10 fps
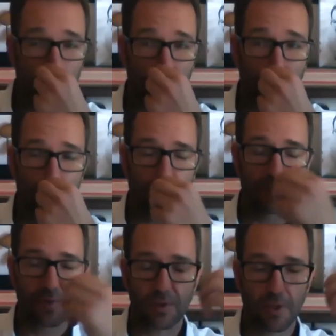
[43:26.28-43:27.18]

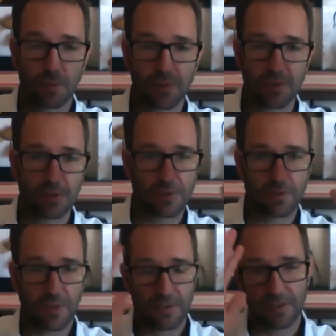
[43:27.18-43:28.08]
Um, so we
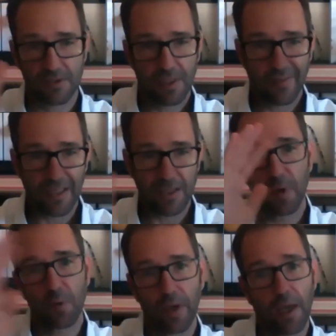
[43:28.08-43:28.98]
that's that's
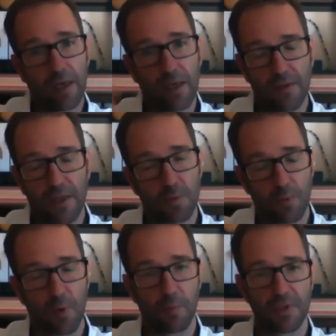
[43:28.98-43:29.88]
where we're heading, and that's
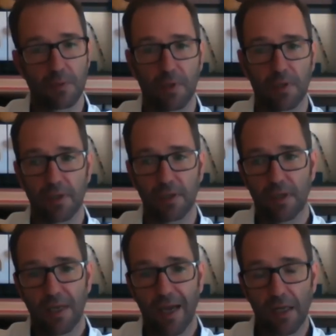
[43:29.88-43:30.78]
what we're busy building,
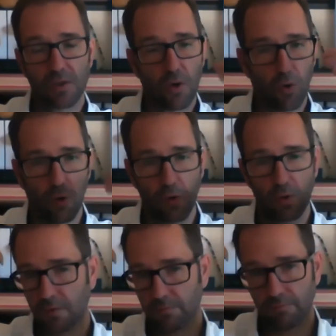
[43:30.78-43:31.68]
and it's
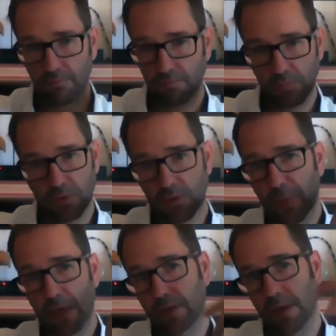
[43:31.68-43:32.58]
all
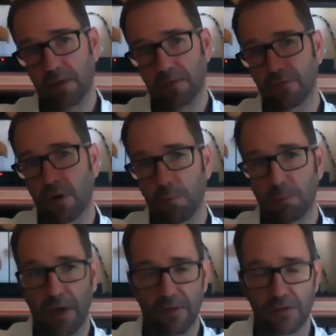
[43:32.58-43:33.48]
sprout out
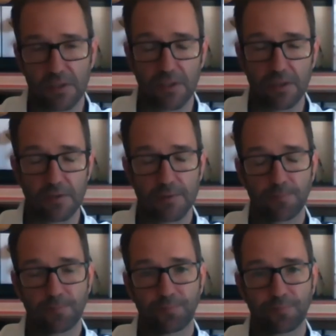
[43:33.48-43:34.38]
from Python
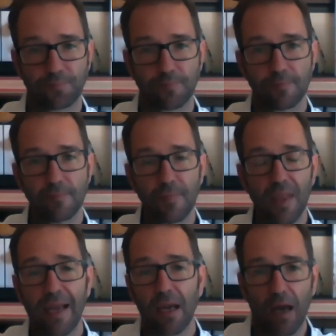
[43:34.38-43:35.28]
signals
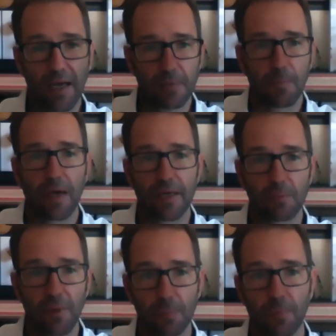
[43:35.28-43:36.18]
and
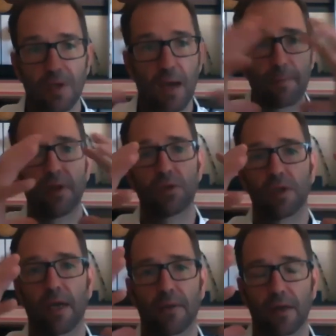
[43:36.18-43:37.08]
like-minded people coming
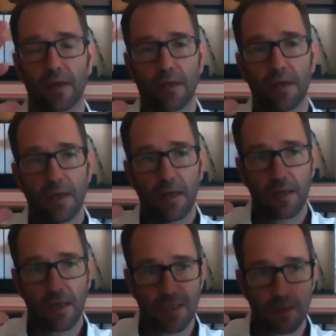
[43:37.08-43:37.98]
together
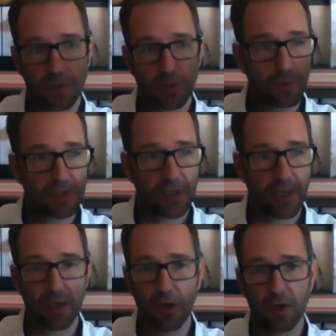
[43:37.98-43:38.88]
like i was
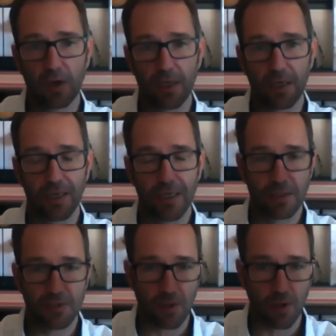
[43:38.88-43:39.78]
saying earlier
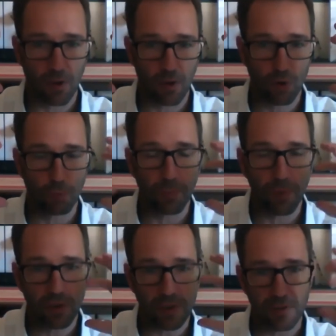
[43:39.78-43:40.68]
it's the whole
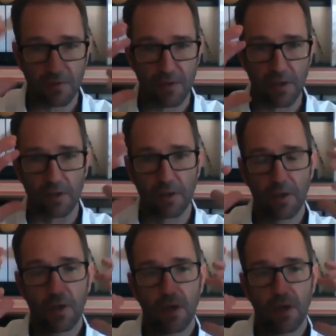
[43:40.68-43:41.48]
community thing